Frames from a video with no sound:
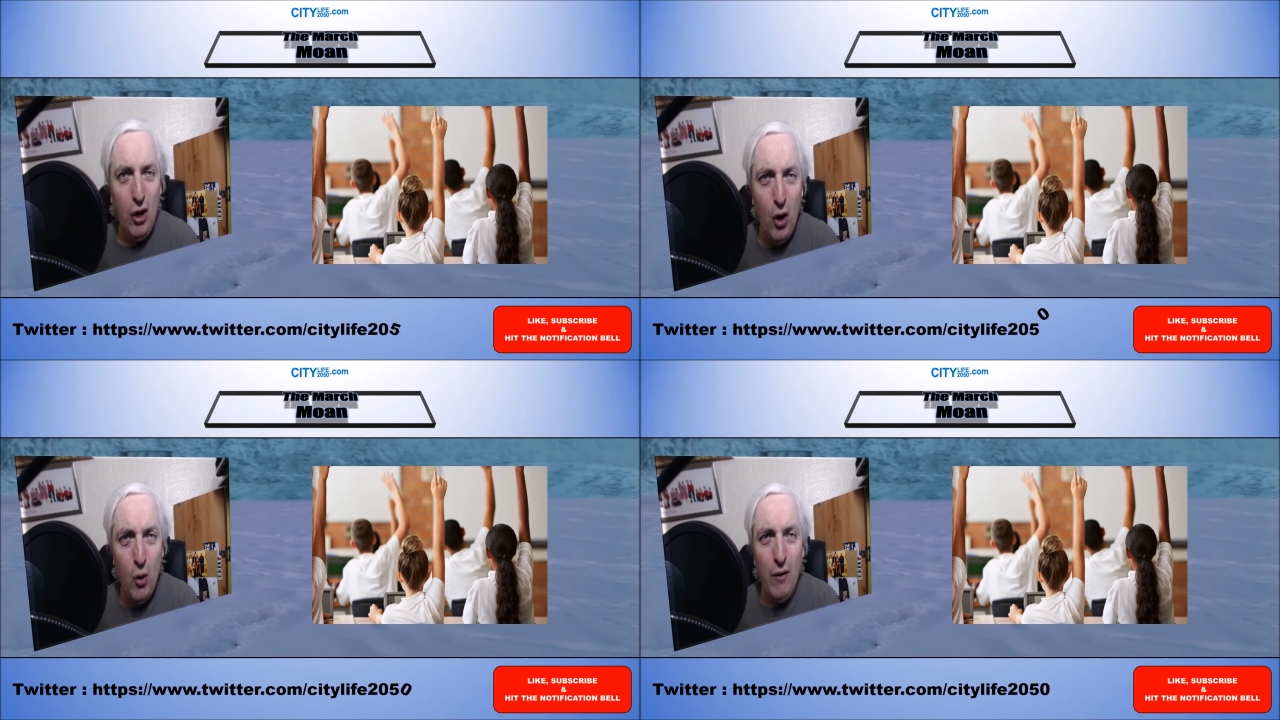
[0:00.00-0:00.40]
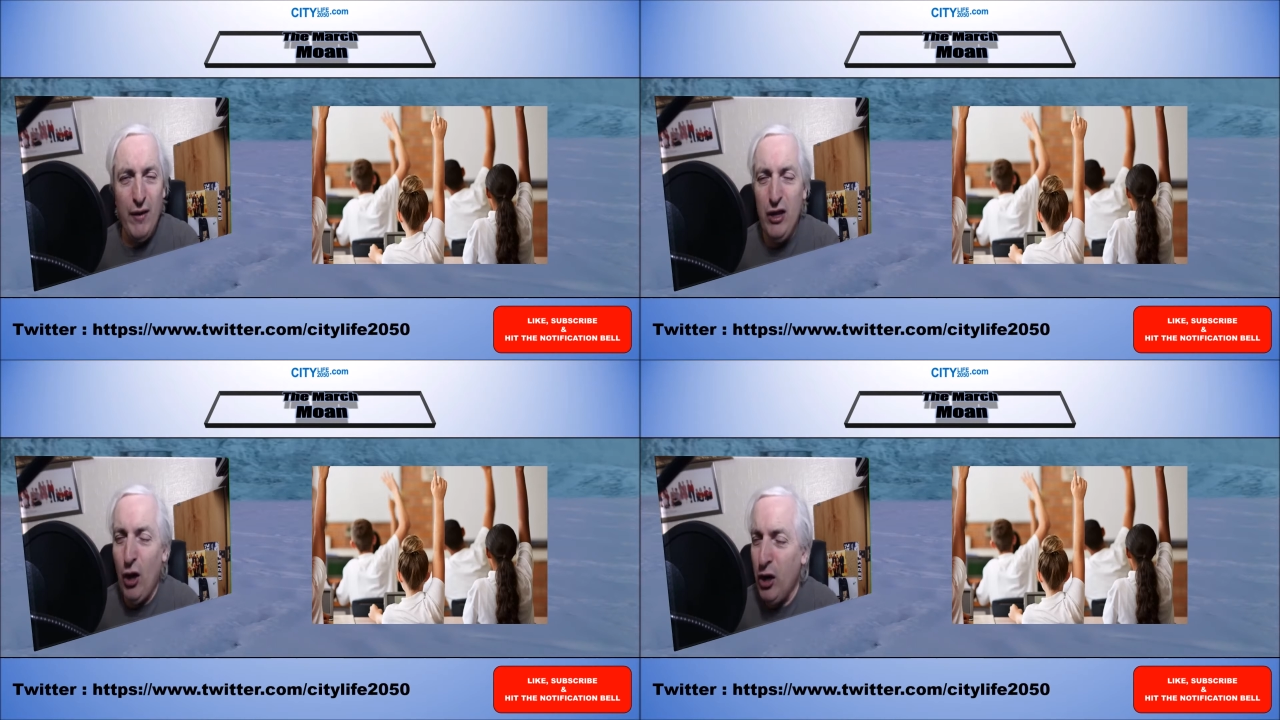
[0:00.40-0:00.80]
who have
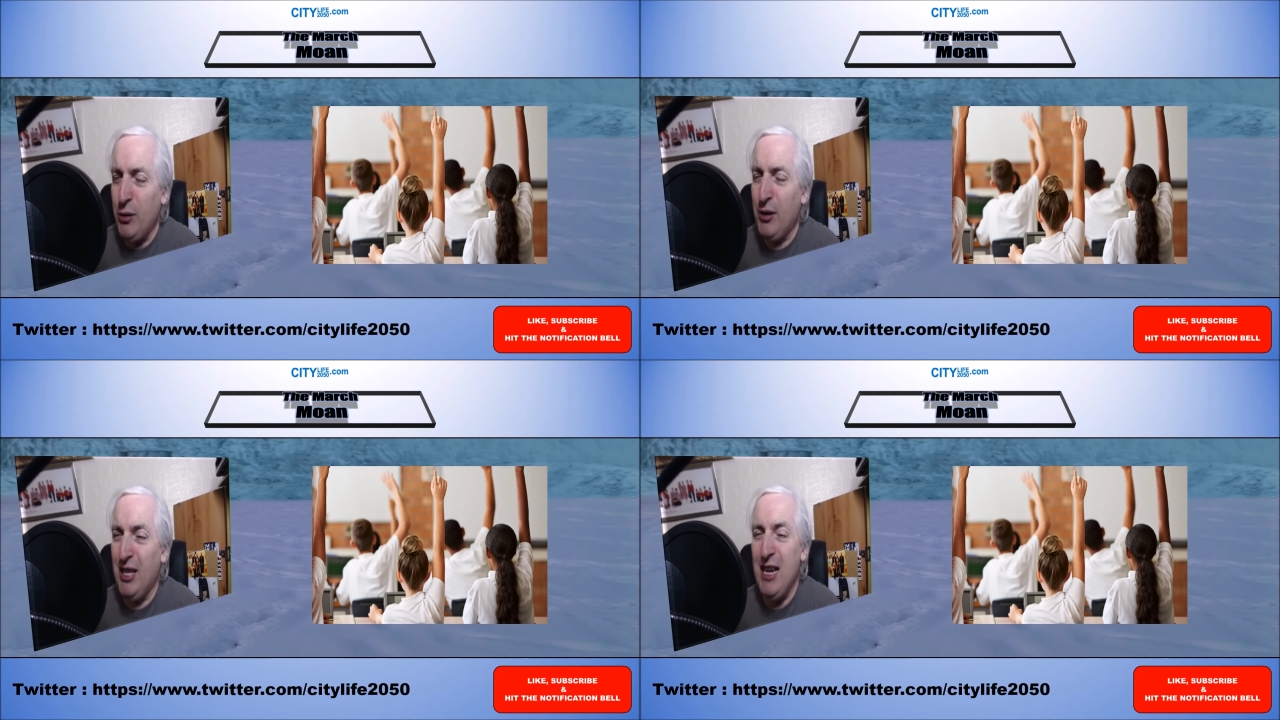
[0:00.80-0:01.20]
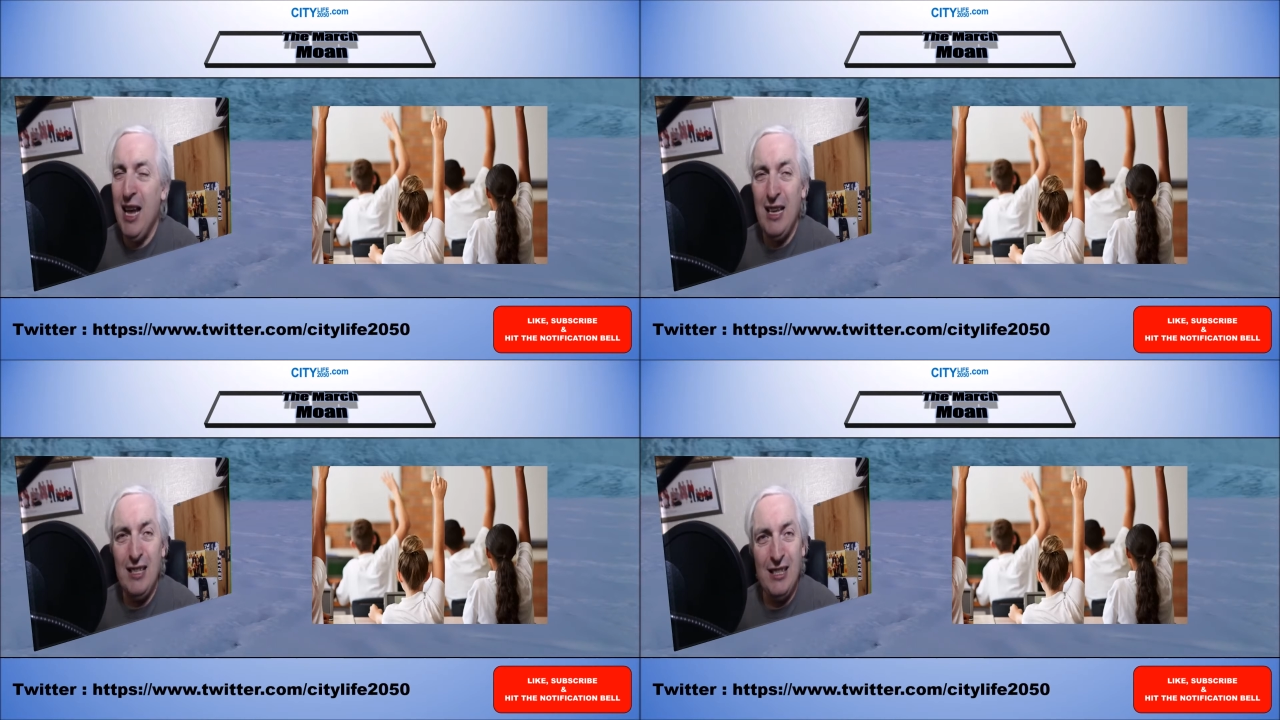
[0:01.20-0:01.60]
anonymously
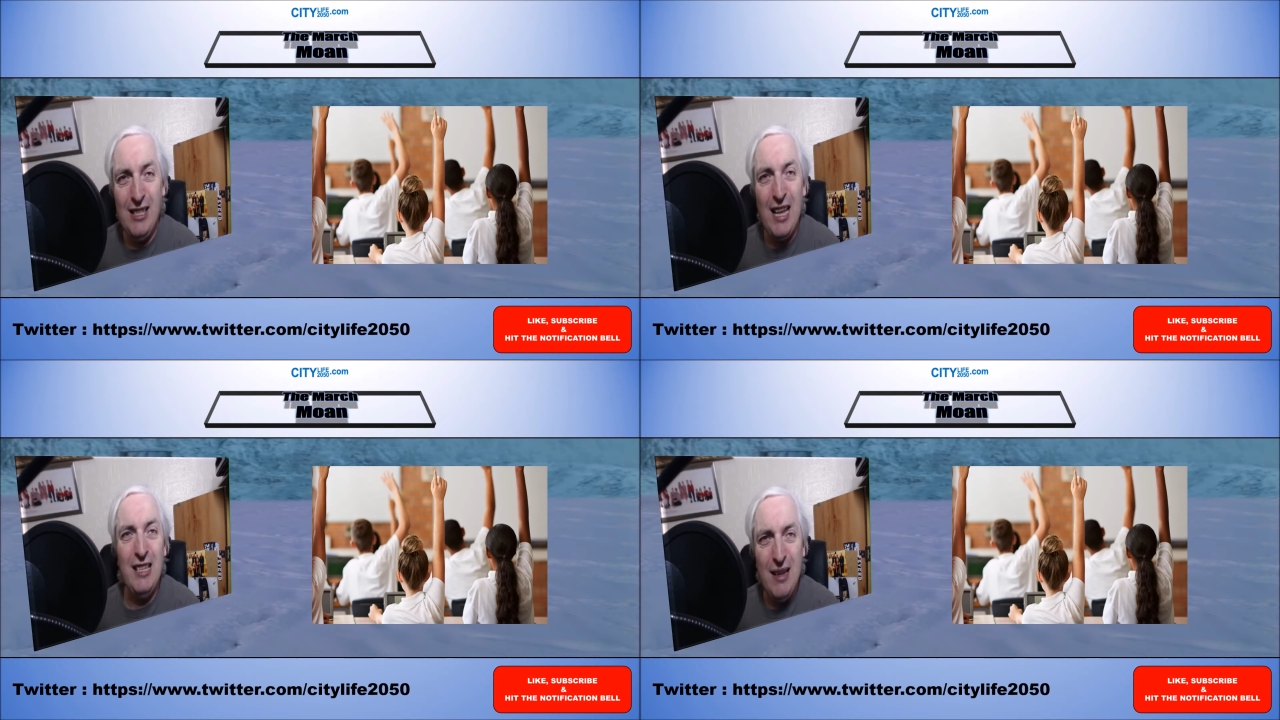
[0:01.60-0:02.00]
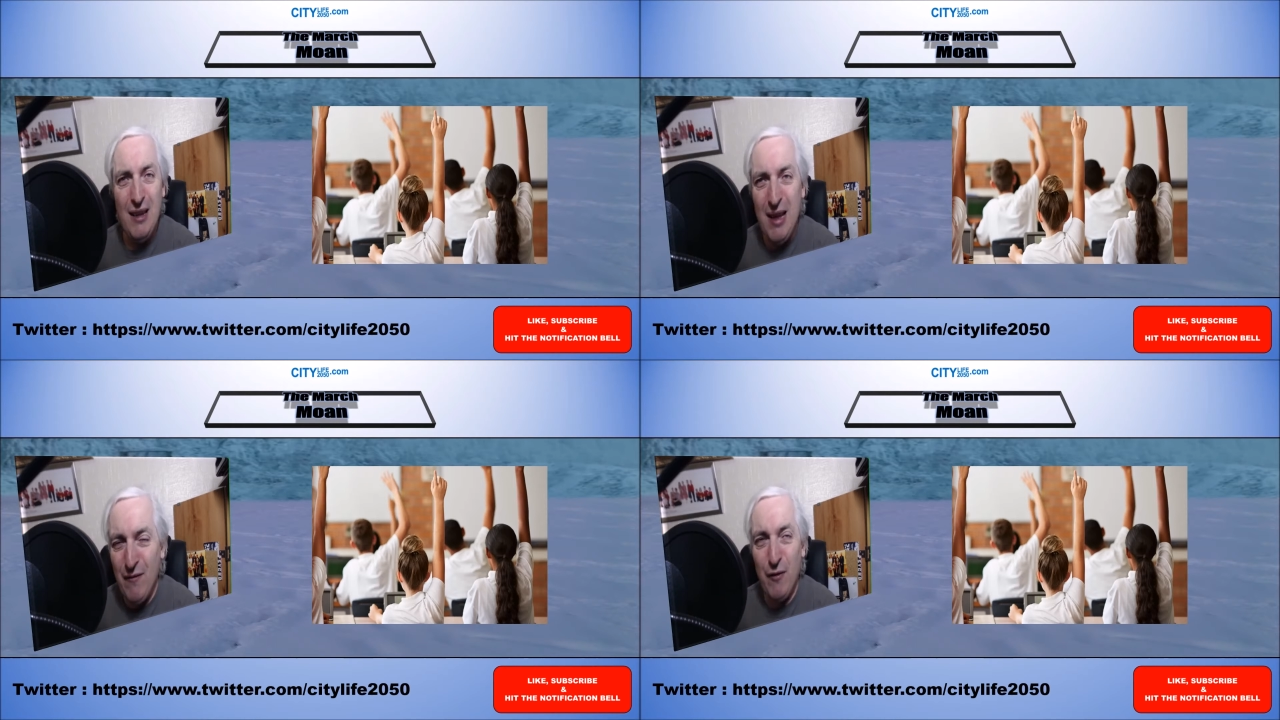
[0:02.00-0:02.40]
sent
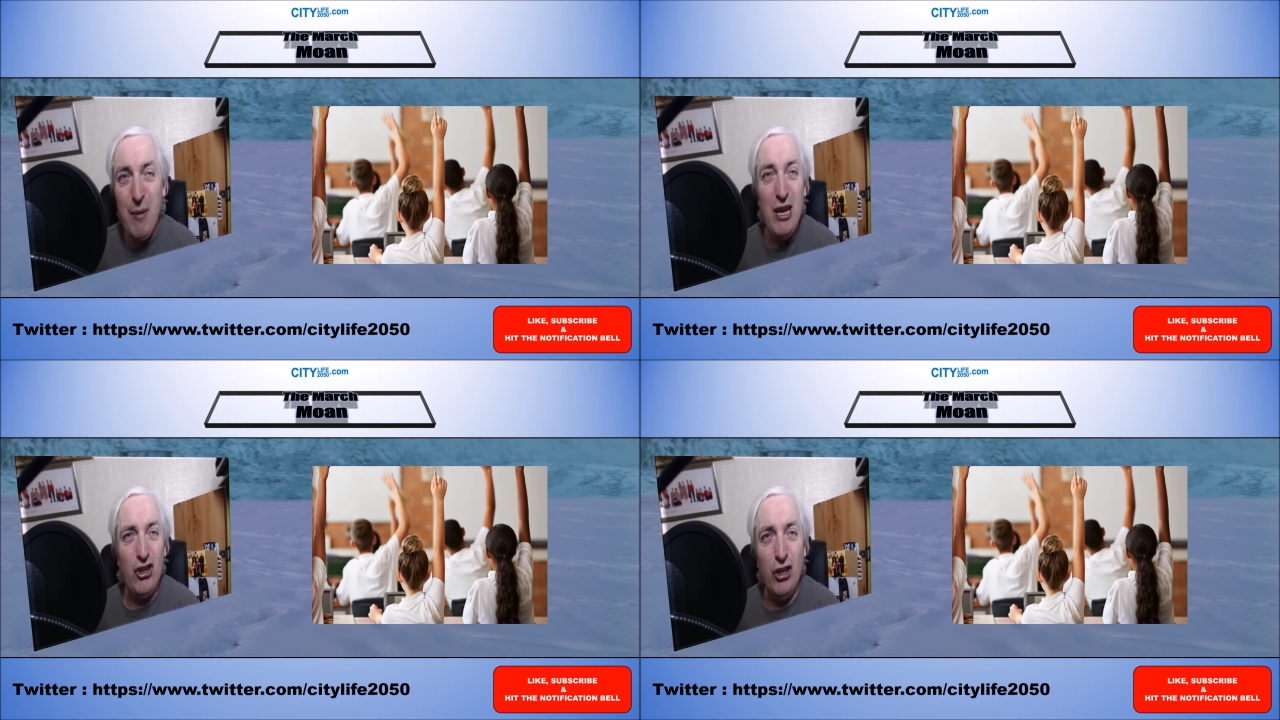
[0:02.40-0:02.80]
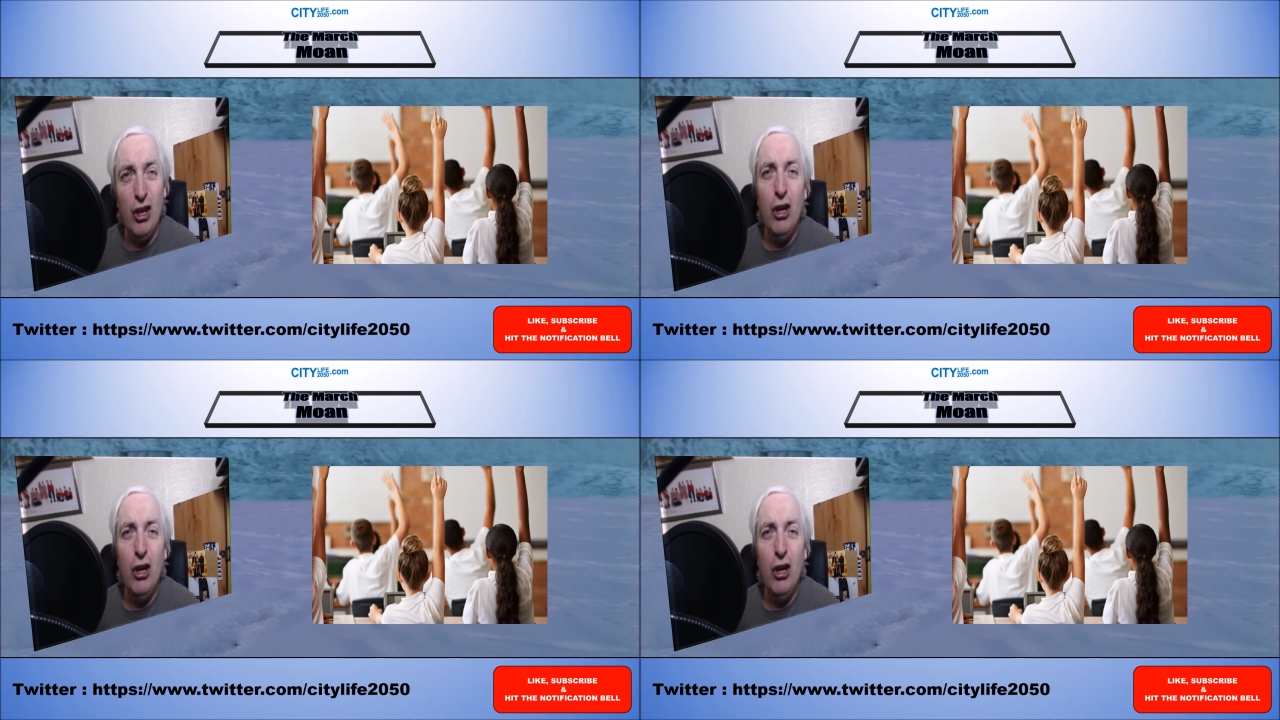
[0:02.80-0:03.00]
information